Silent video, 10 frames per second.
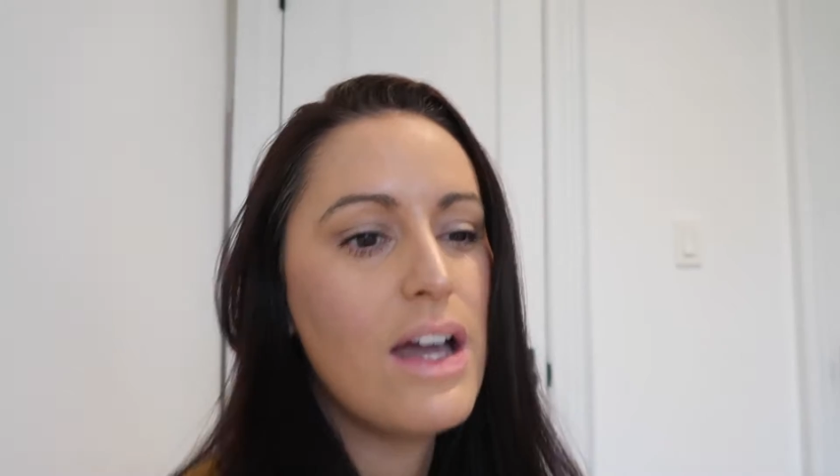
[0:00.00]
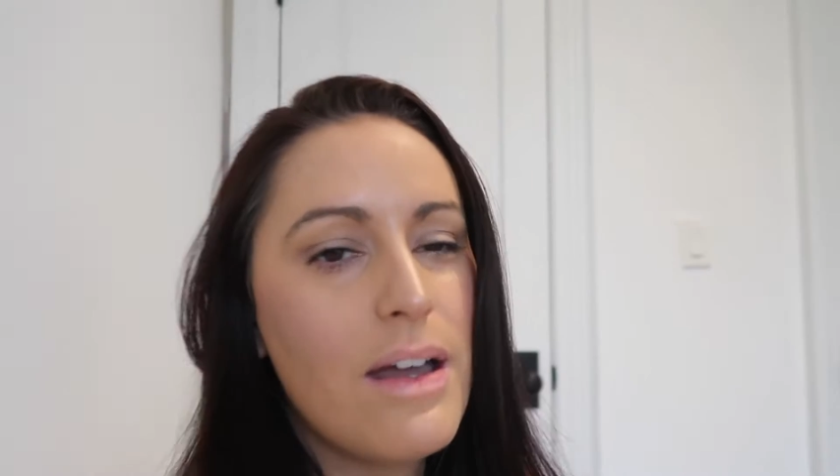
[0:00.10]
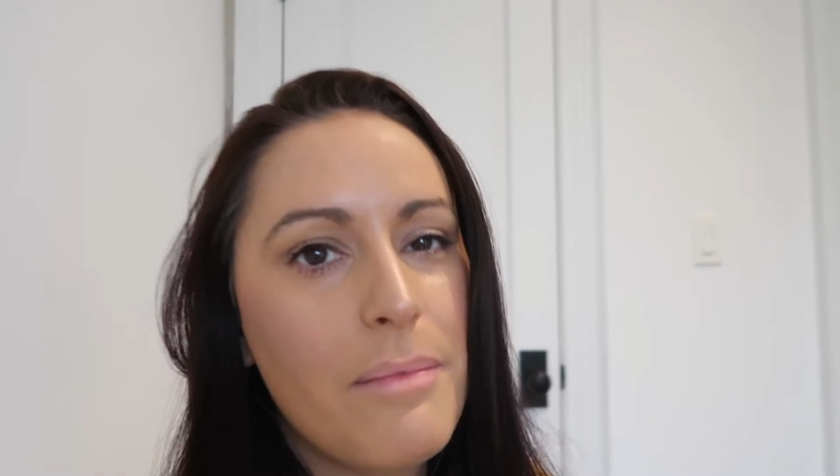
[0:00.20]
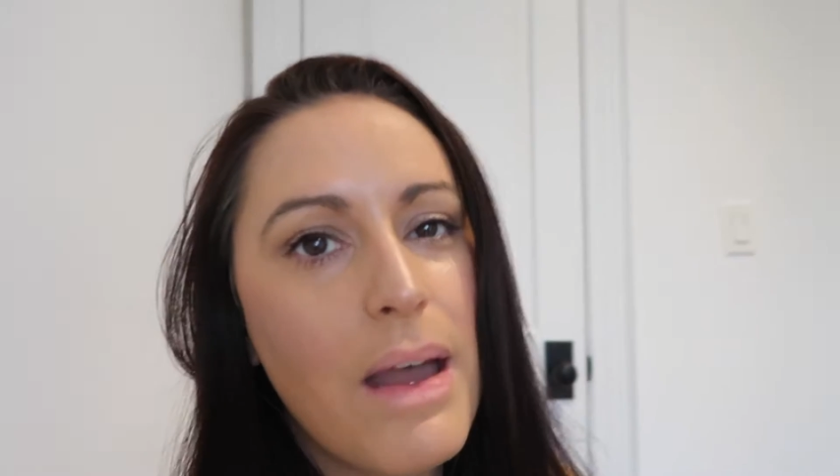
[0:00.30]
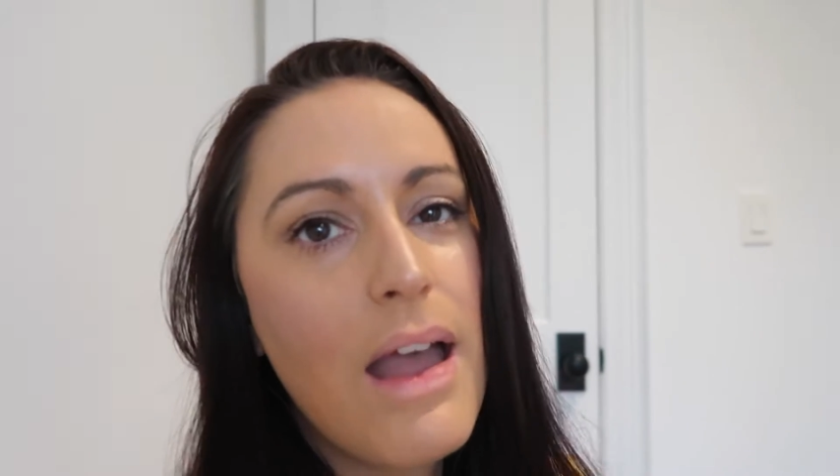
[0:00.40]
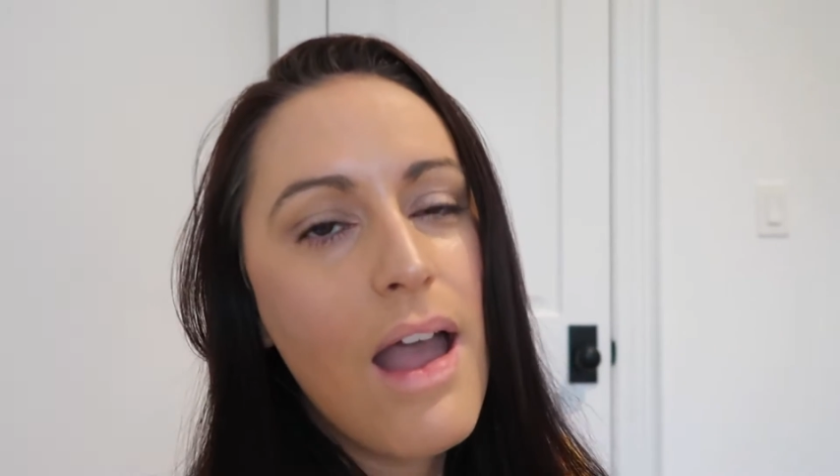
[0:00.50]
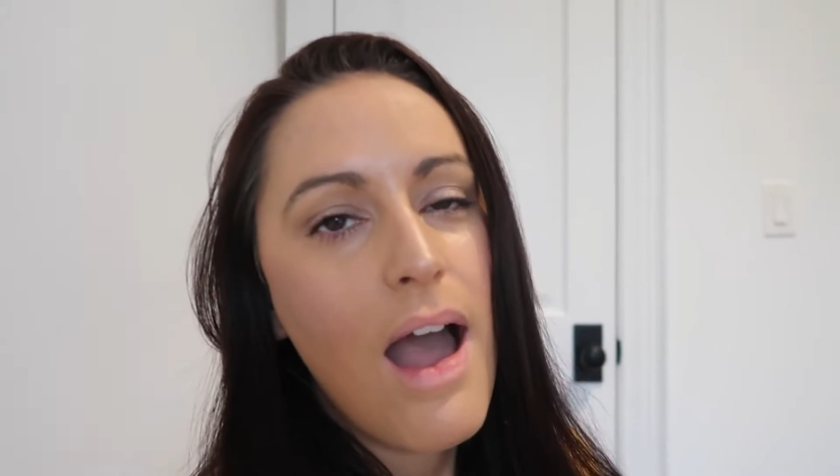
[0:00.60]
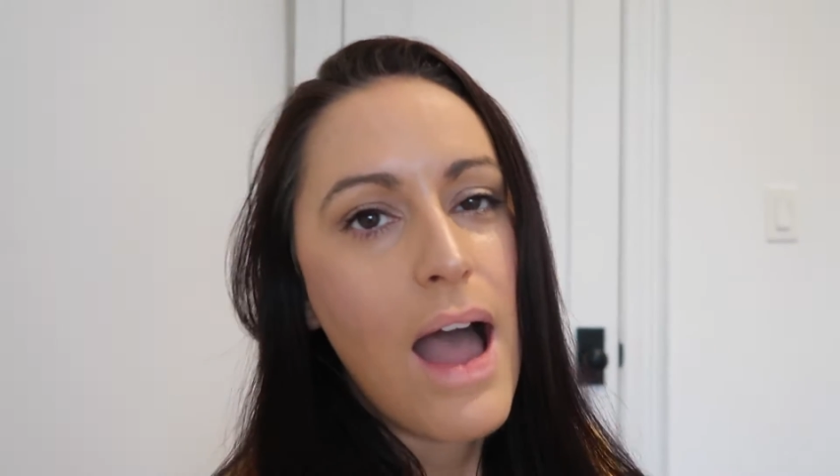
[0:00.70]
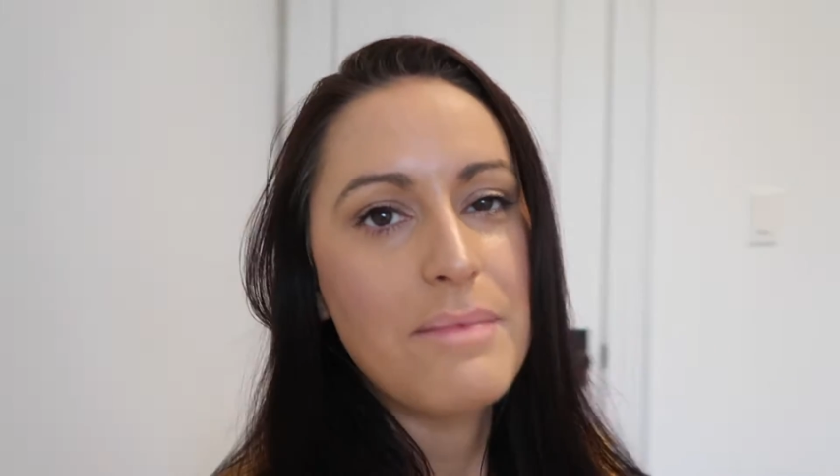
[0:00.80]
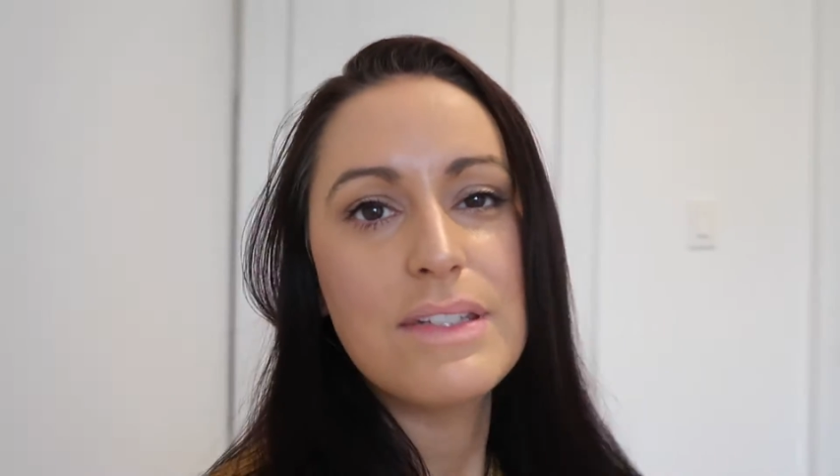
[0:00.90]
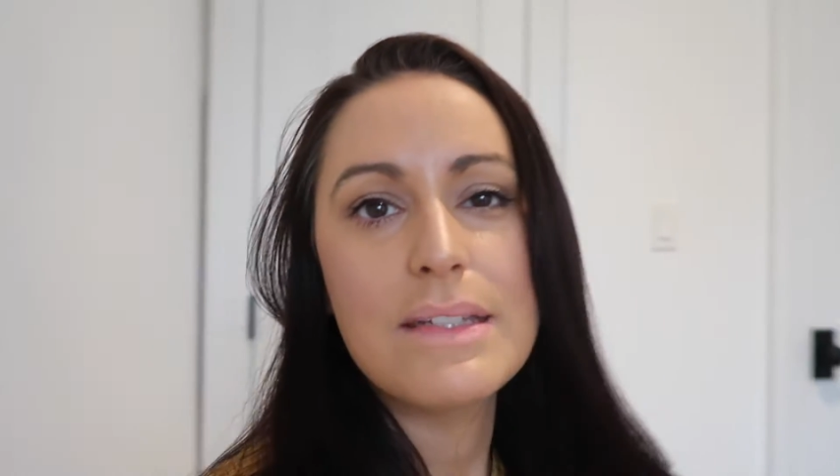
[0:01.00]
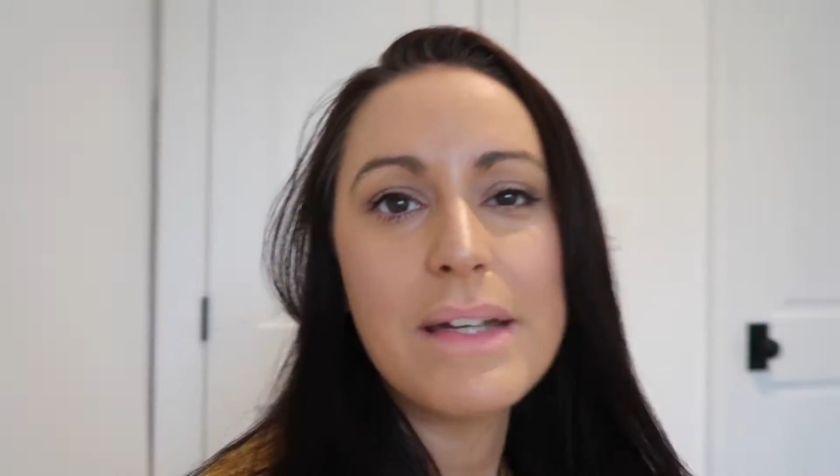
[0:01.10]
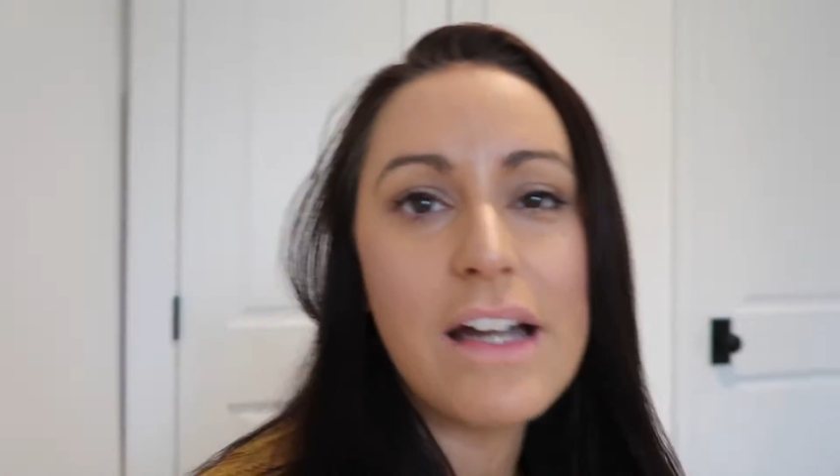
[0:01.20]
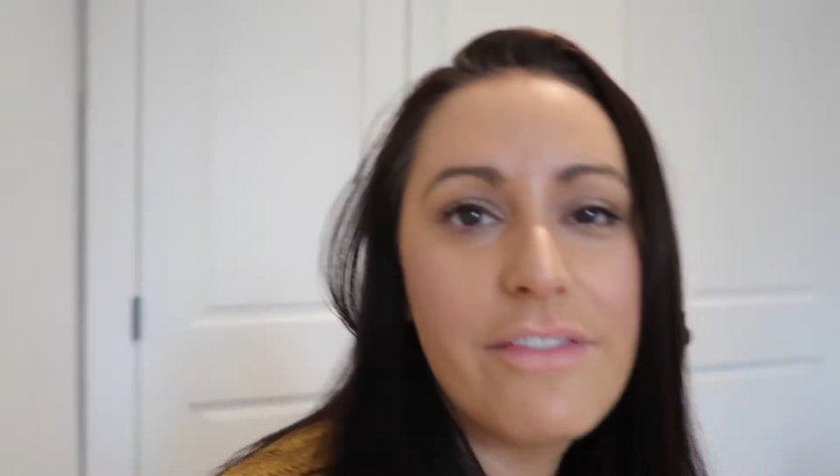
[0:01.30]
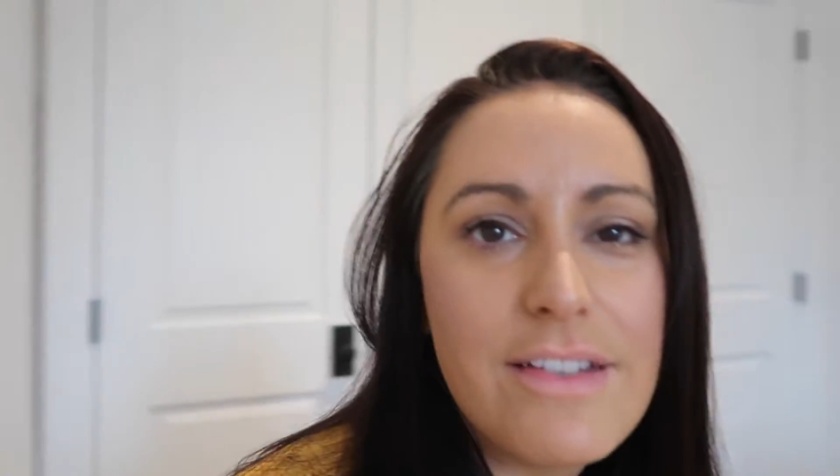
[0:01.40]
Um, I'm just in
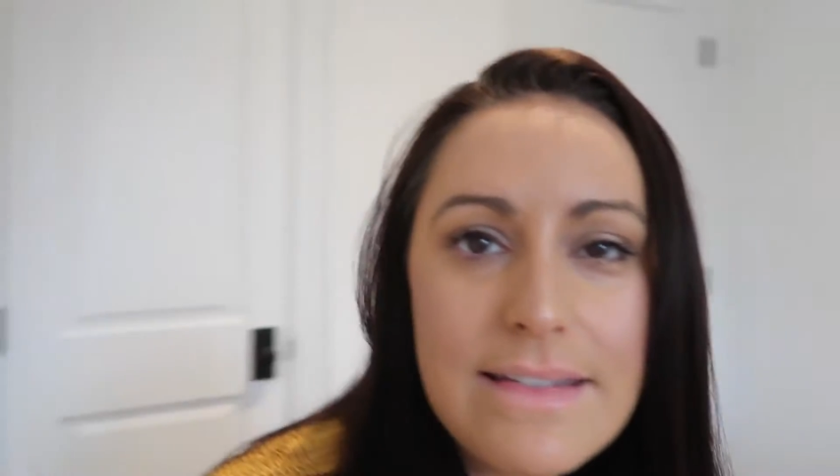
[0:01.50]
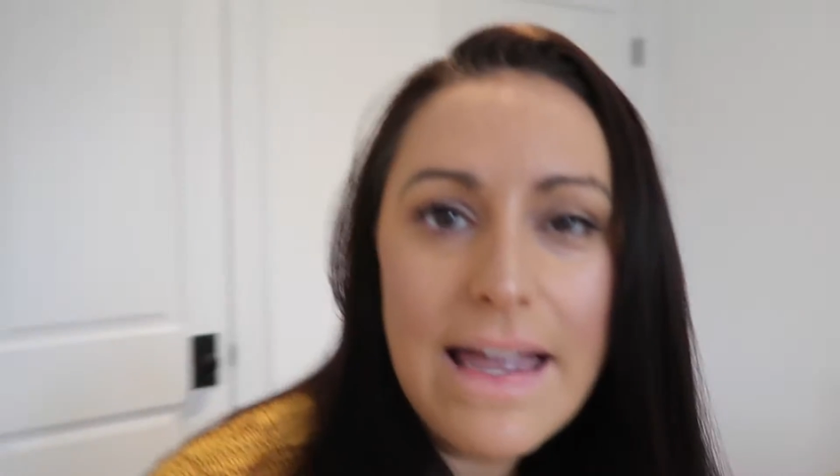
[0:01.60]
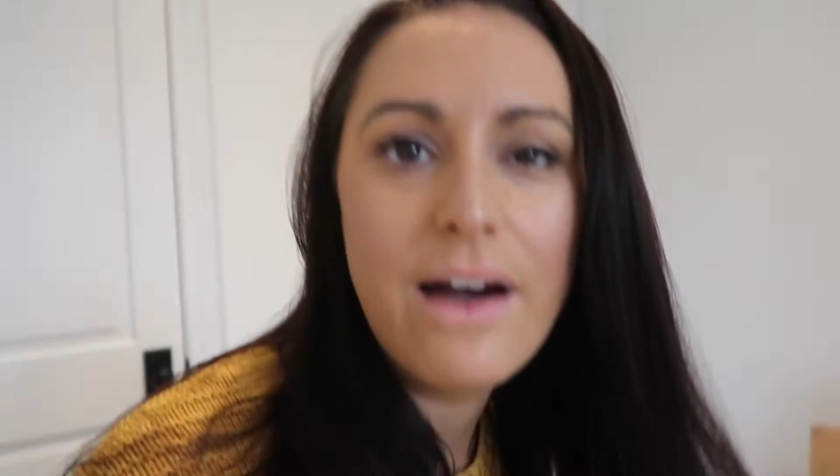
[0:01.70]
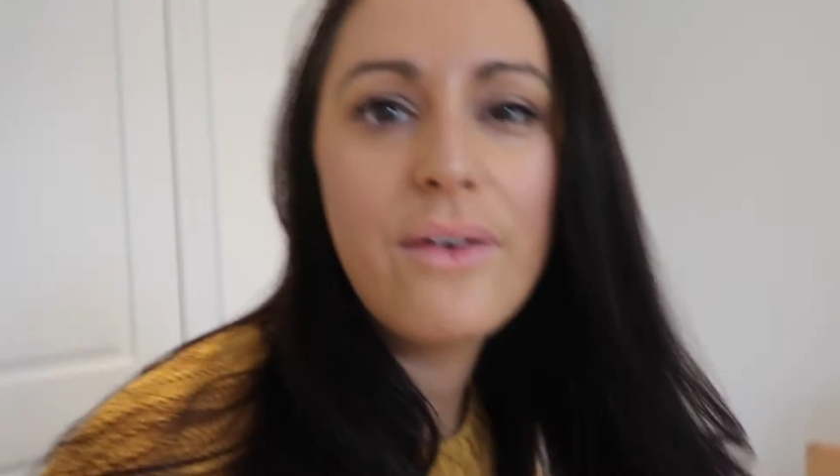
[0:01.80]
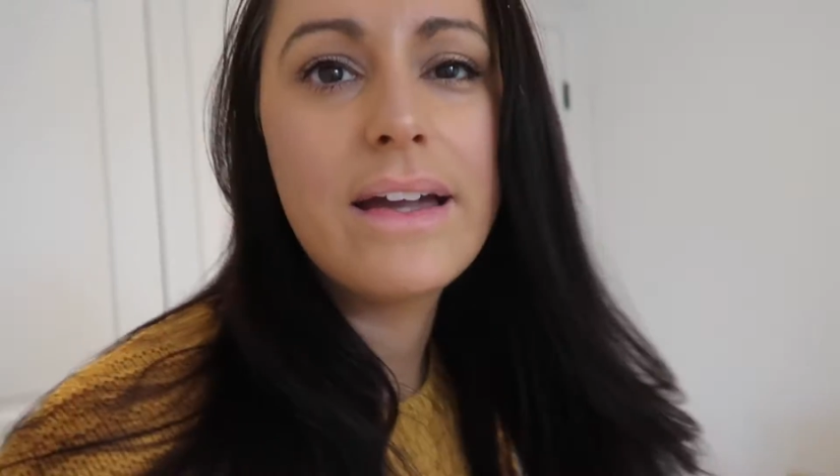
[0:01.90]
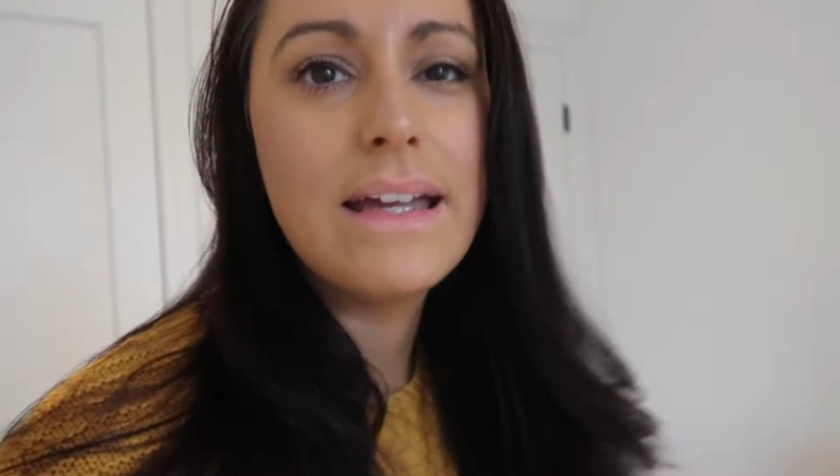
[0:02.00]
my office now.